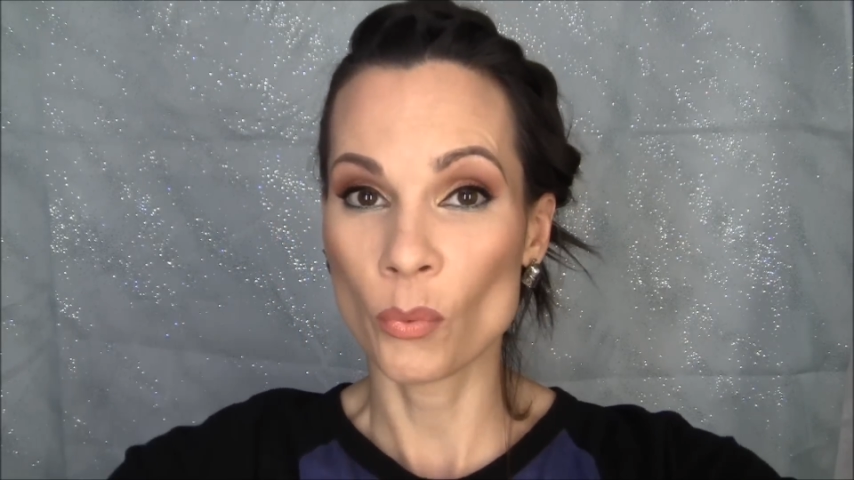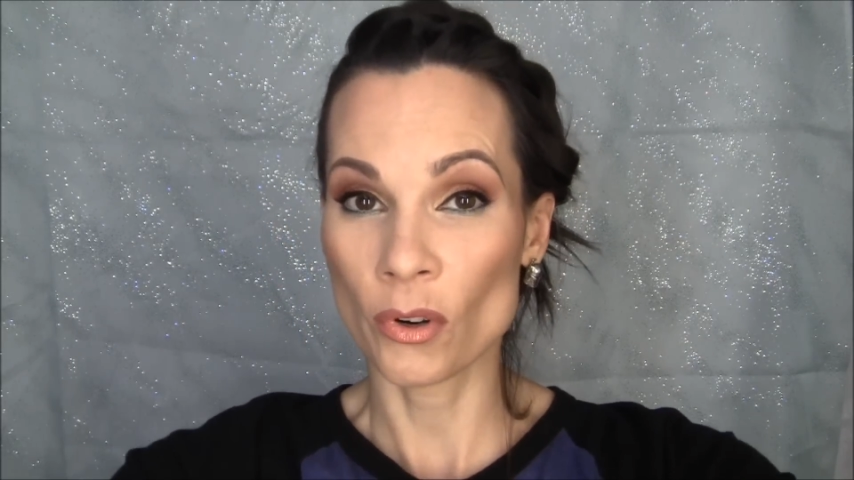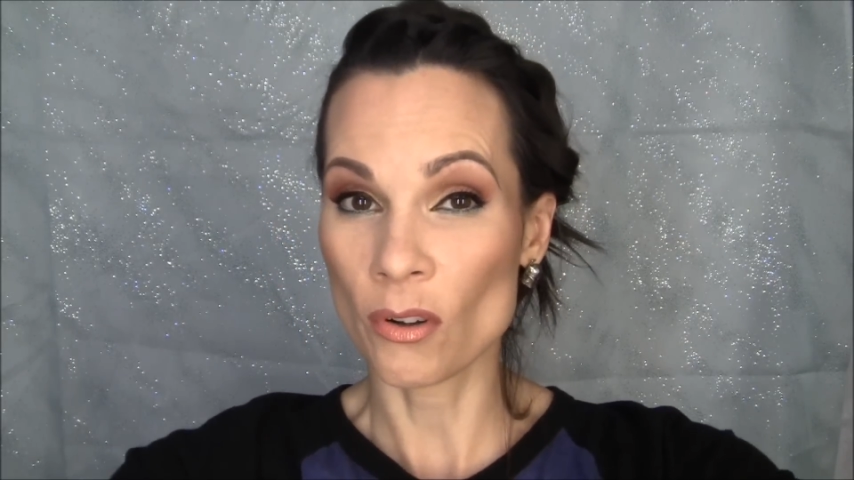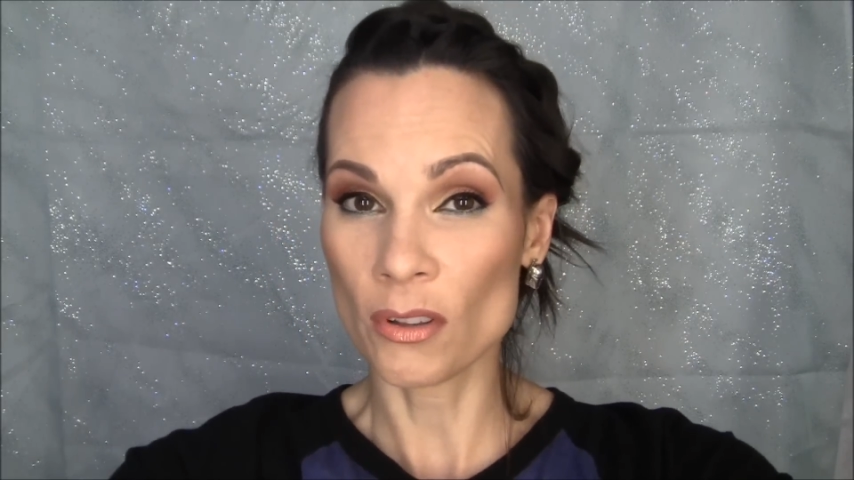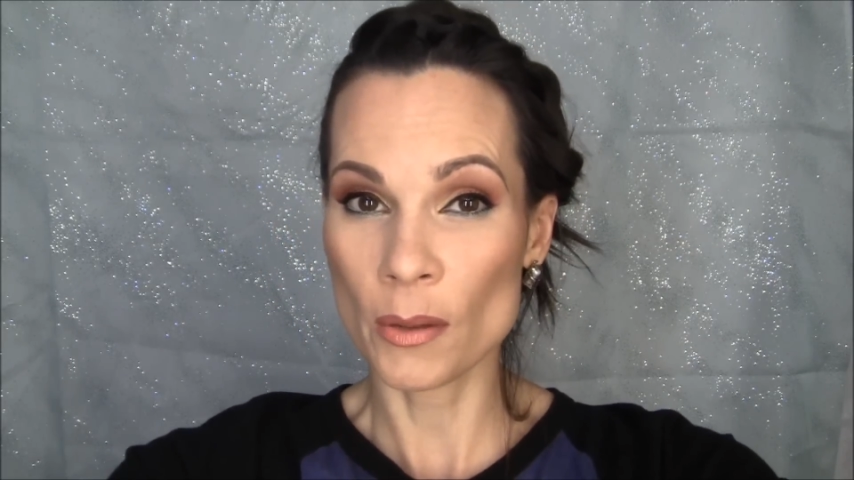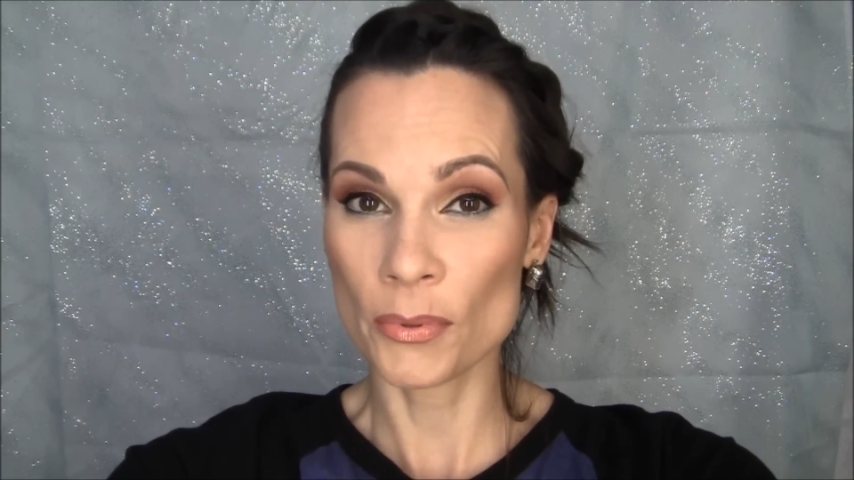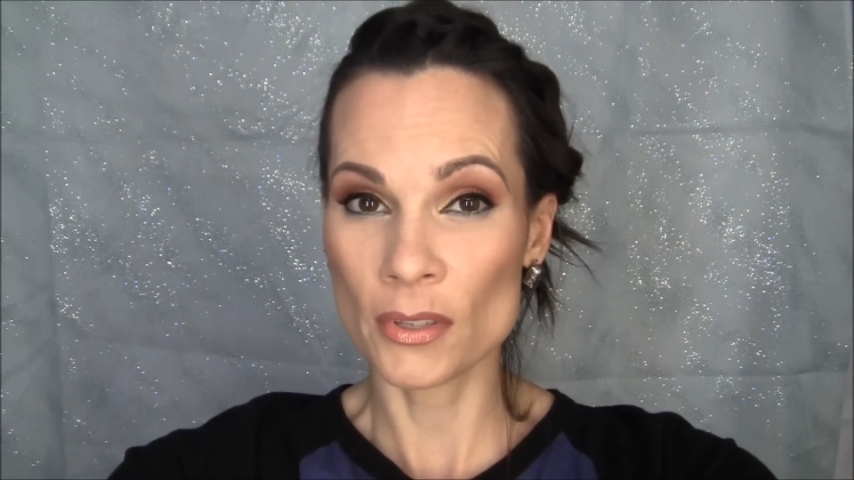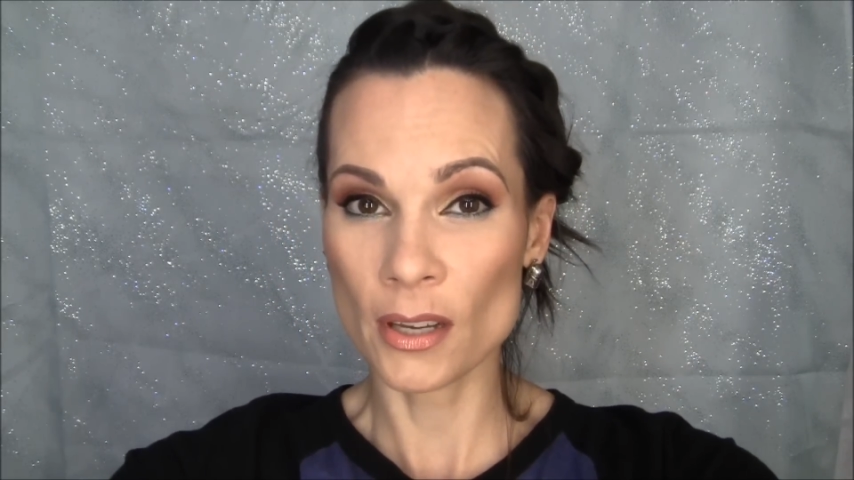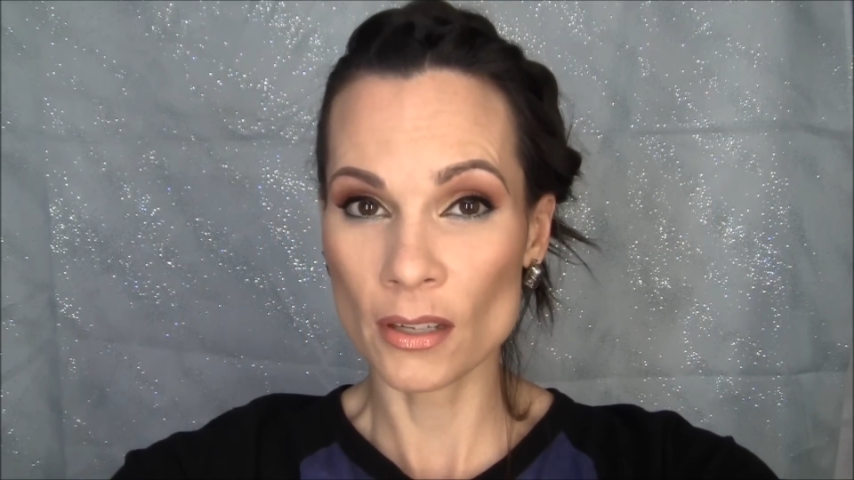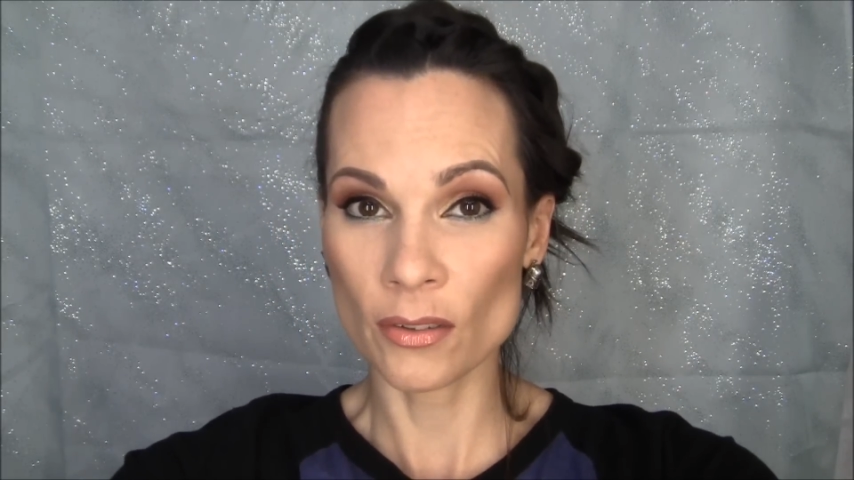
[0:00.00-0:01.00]
Whirl
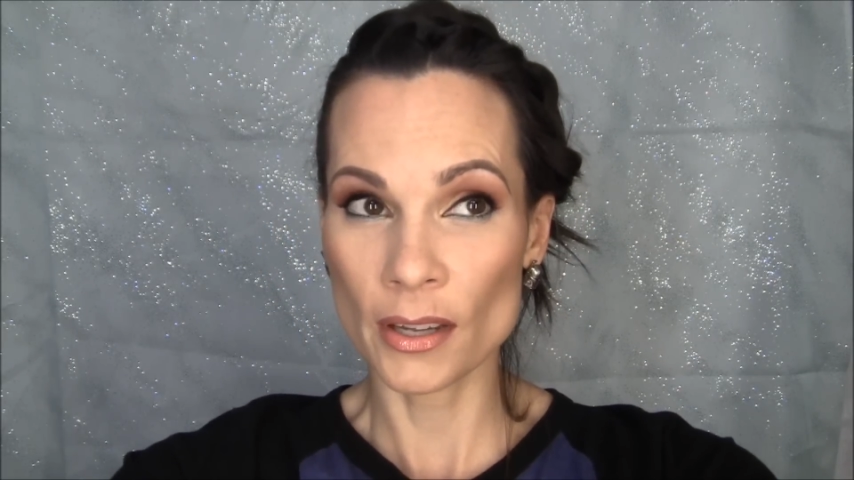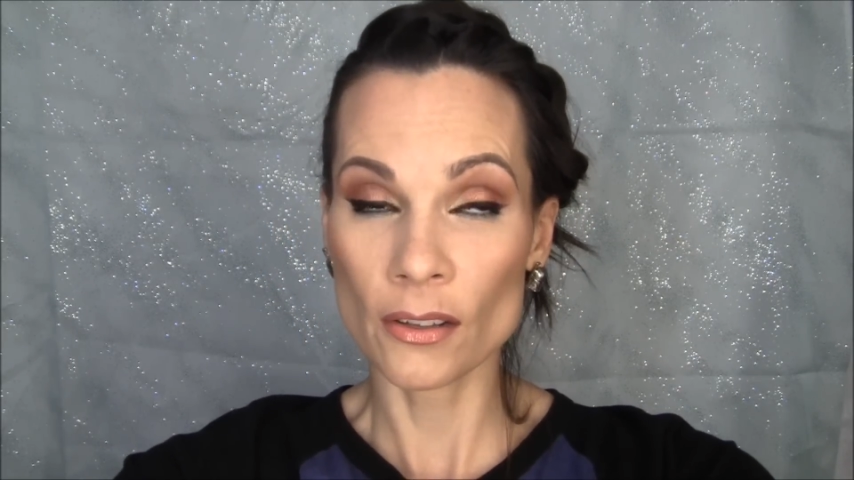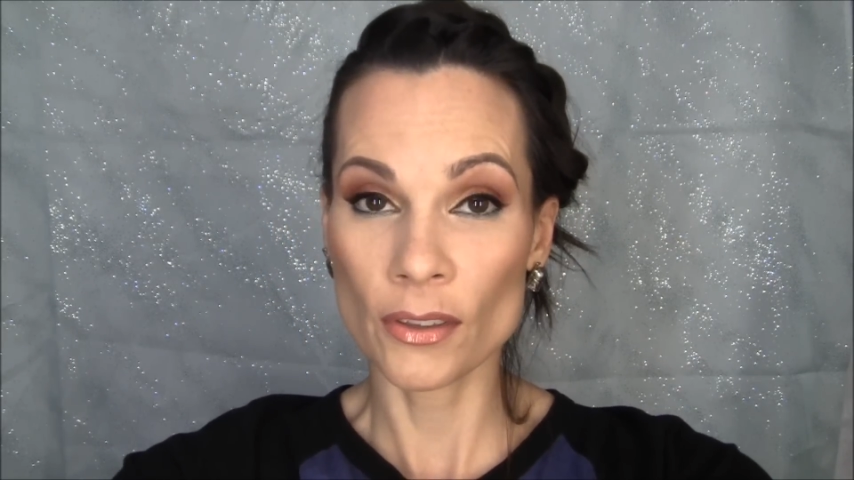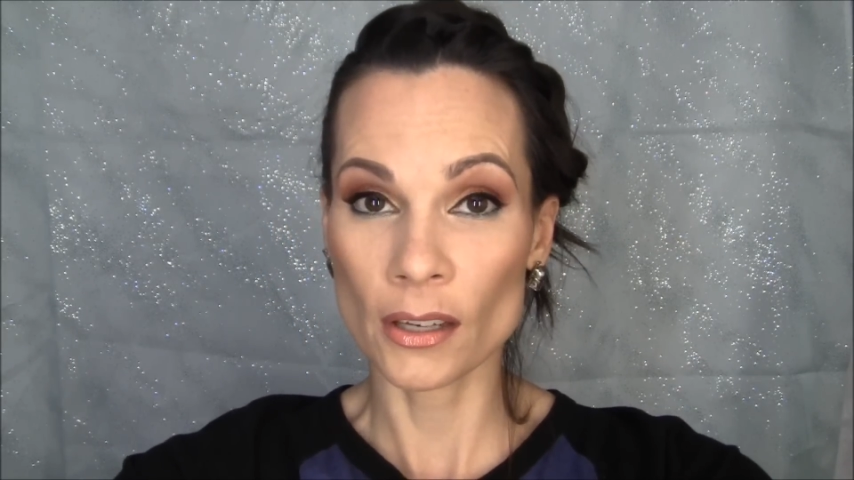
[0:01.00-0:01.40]
lipstick? Like,